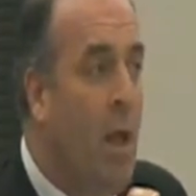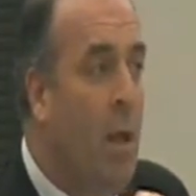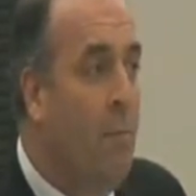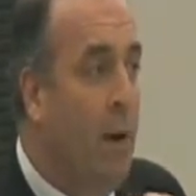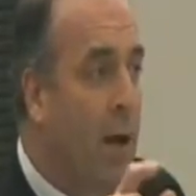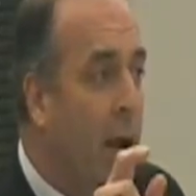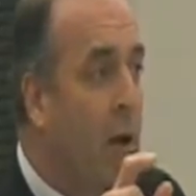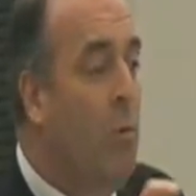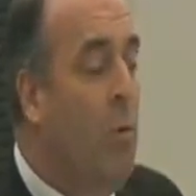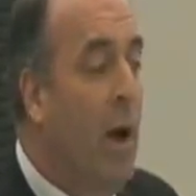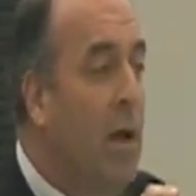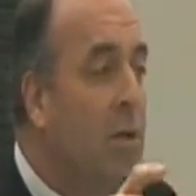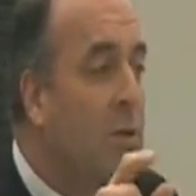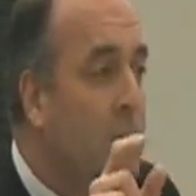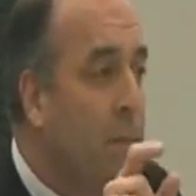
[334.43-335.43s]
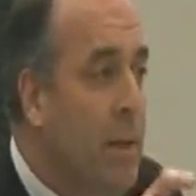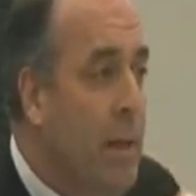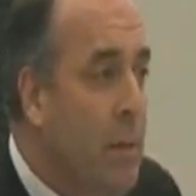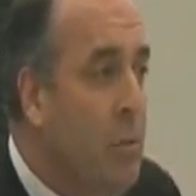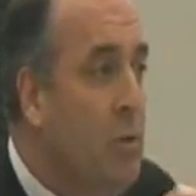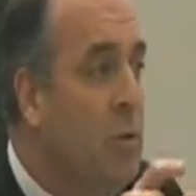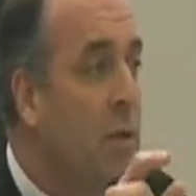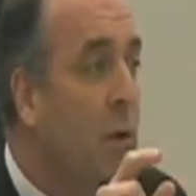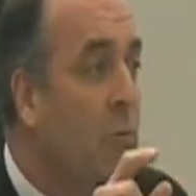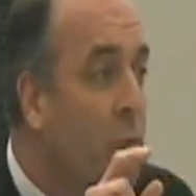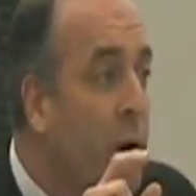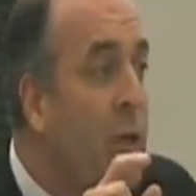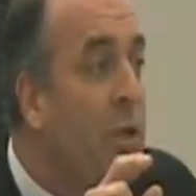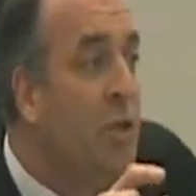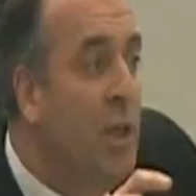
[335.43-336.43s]
but I want to be able to
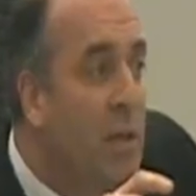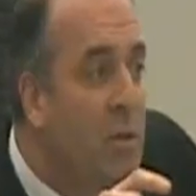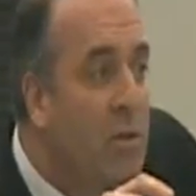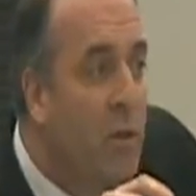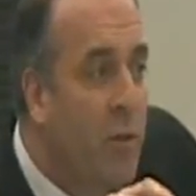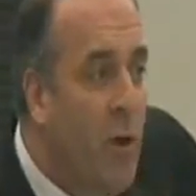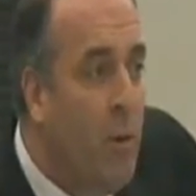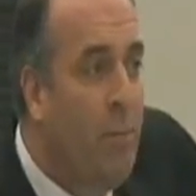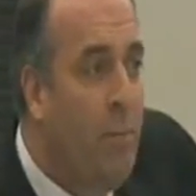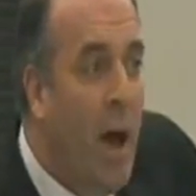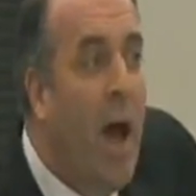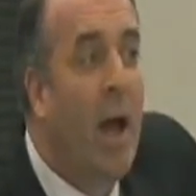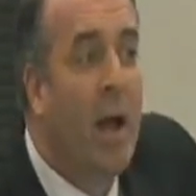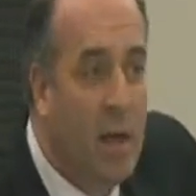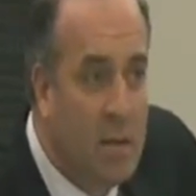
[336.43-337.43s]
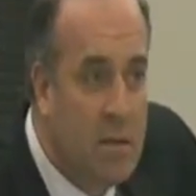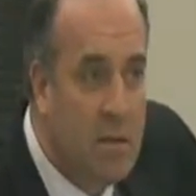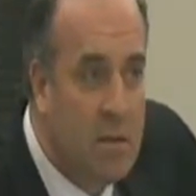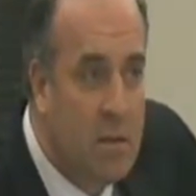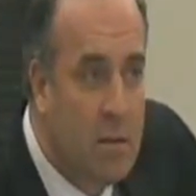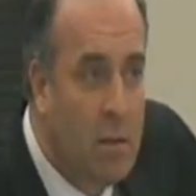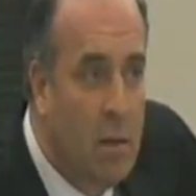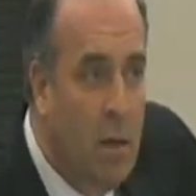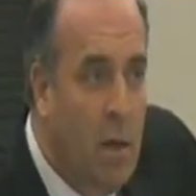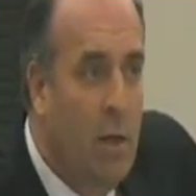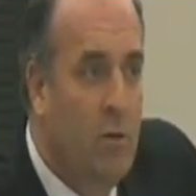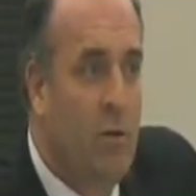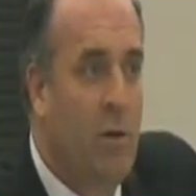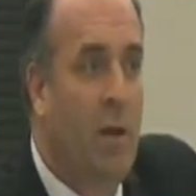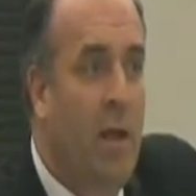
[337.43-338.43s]
reach into their pockets
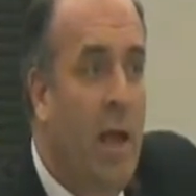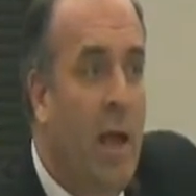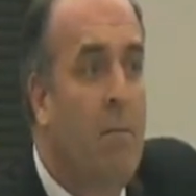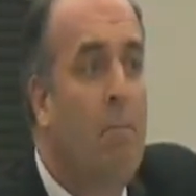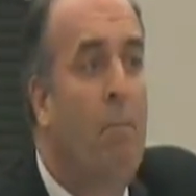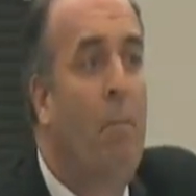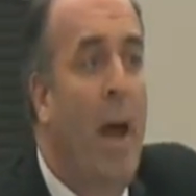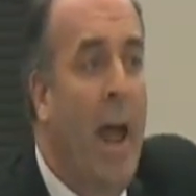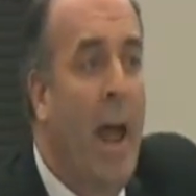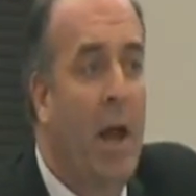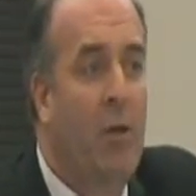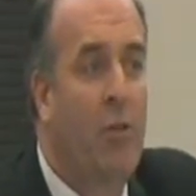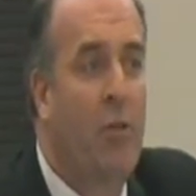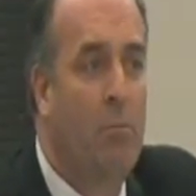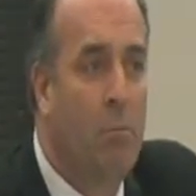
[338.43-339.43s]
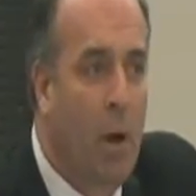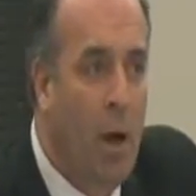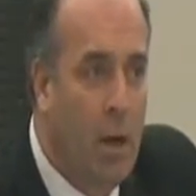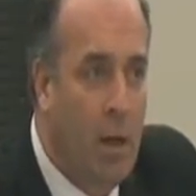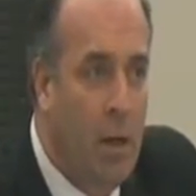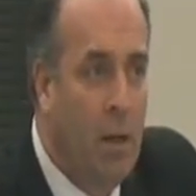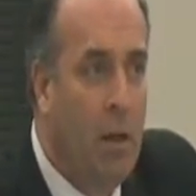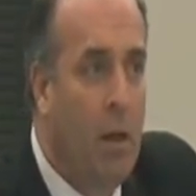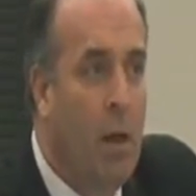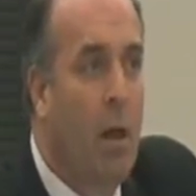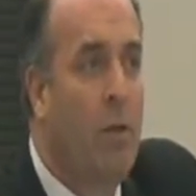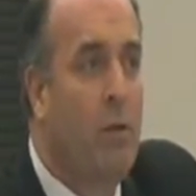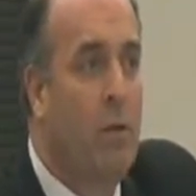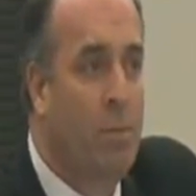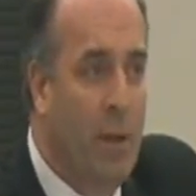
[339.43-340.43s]
to get back the money
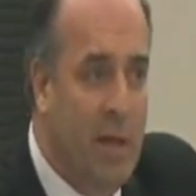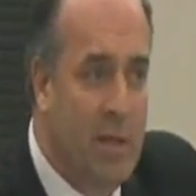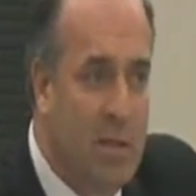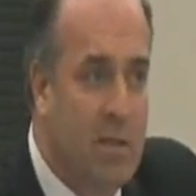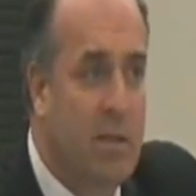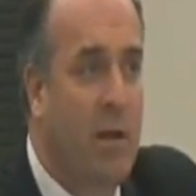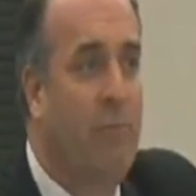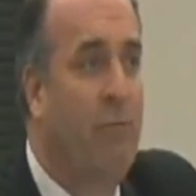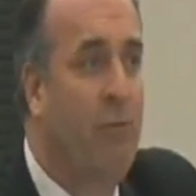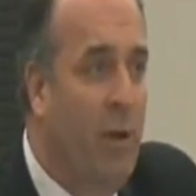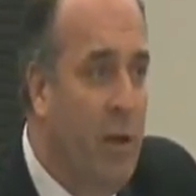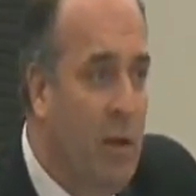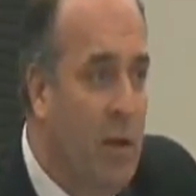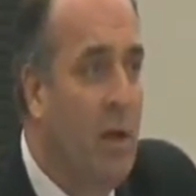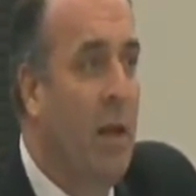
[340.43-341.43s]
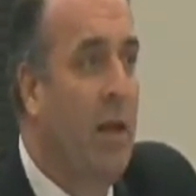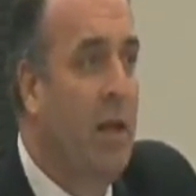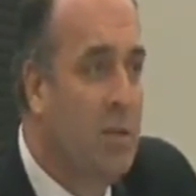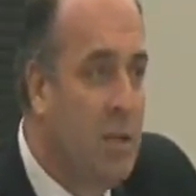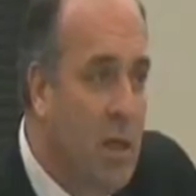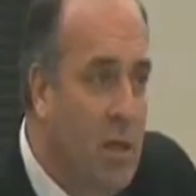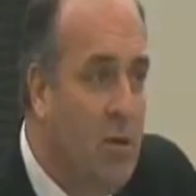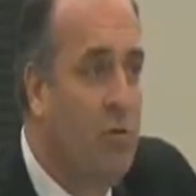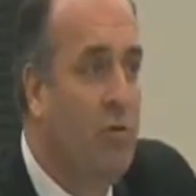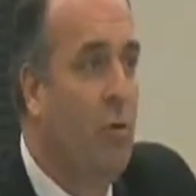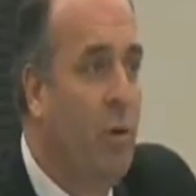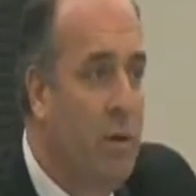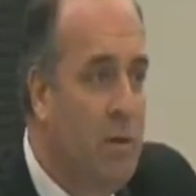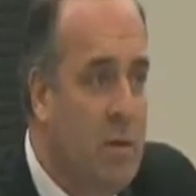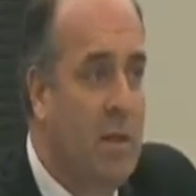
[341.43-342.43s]
that places like Flint and Lansing and
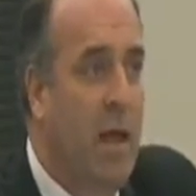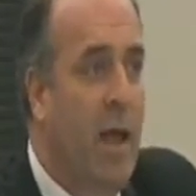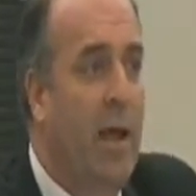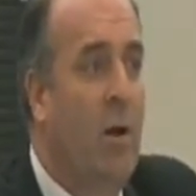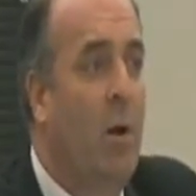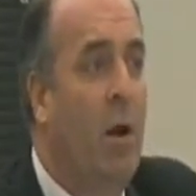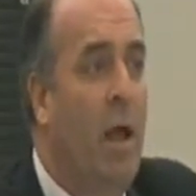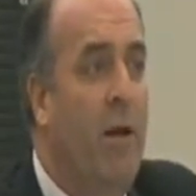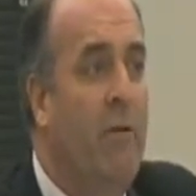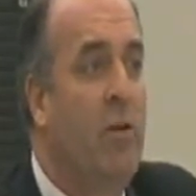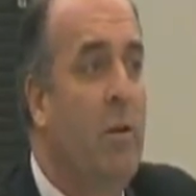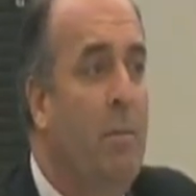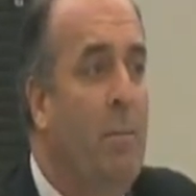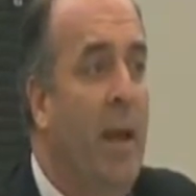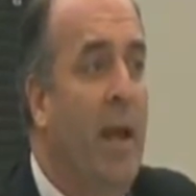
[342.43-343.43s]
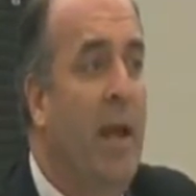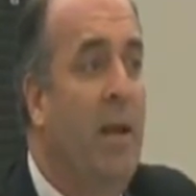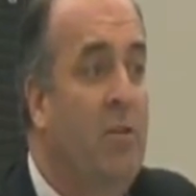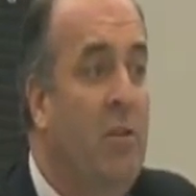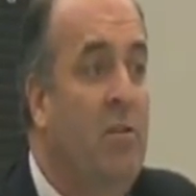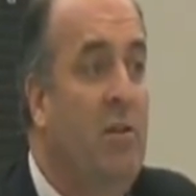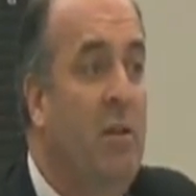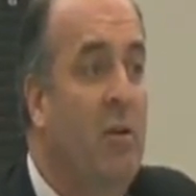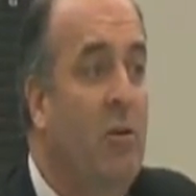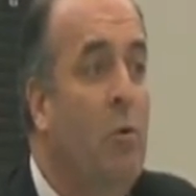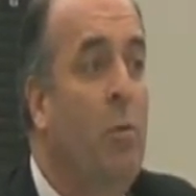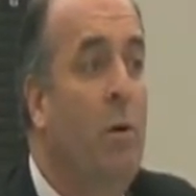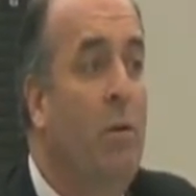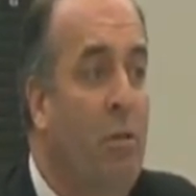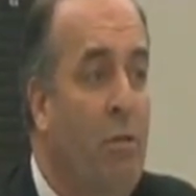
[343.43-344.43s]
Detroit and Saginaw are having to pay to deal
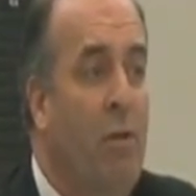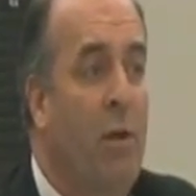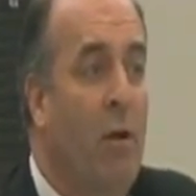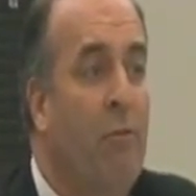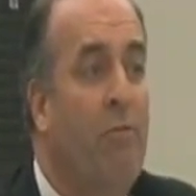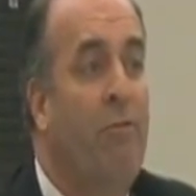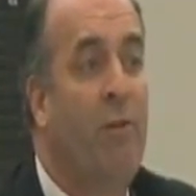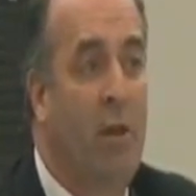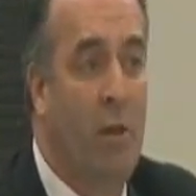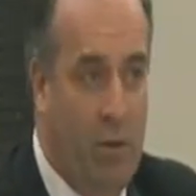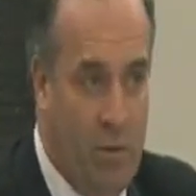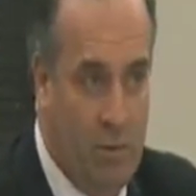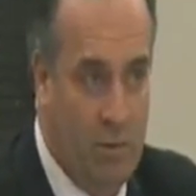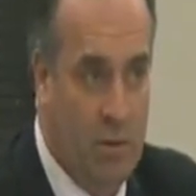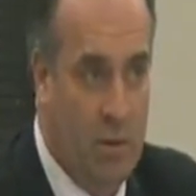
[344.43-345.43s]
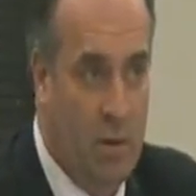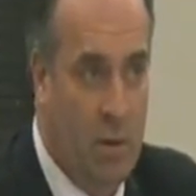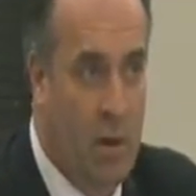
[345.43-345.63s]
with their failures.